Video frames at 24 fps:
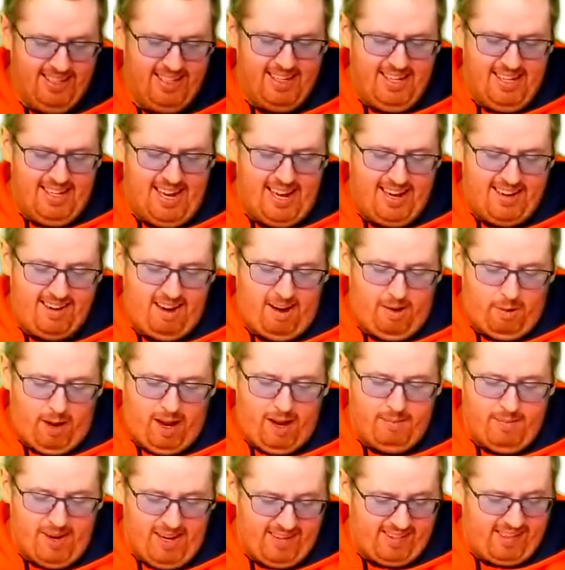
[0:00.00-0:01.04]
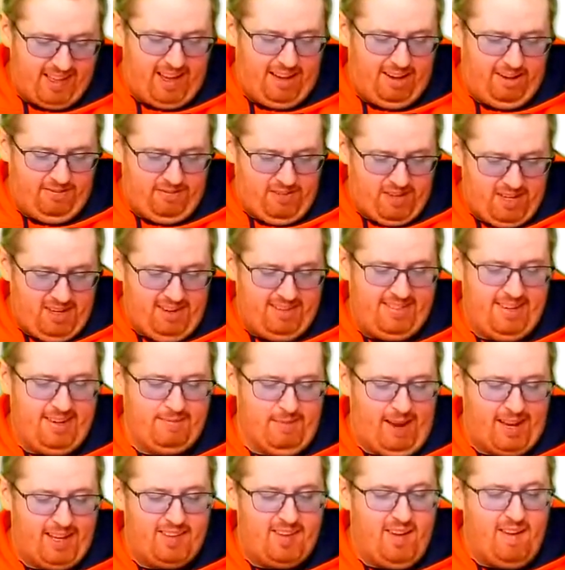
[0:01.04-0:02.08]
I shall wipe myself using
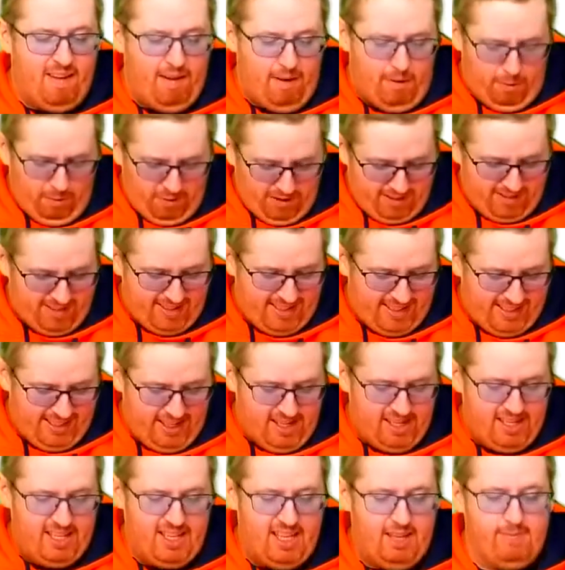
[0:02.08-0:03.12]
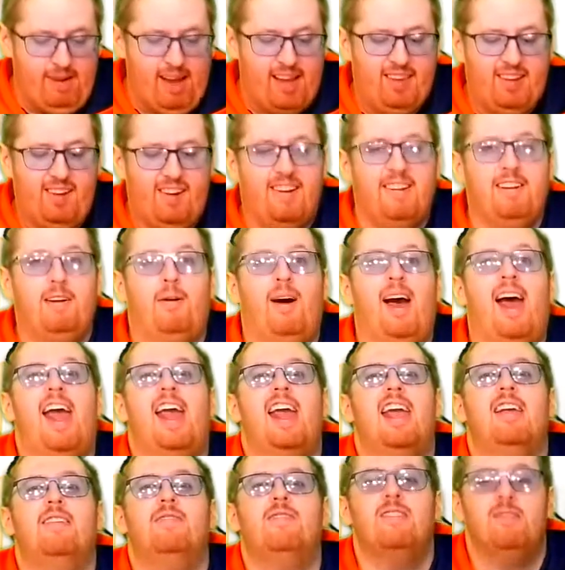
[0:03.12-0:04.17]
my toes. You may turn
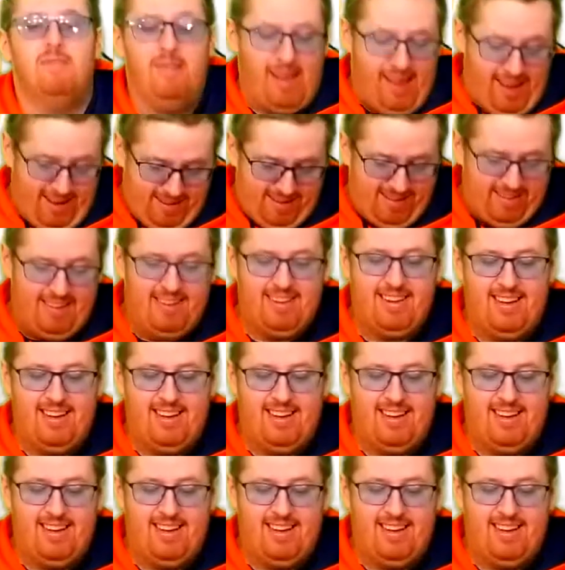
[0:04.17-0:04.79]
away if you wish.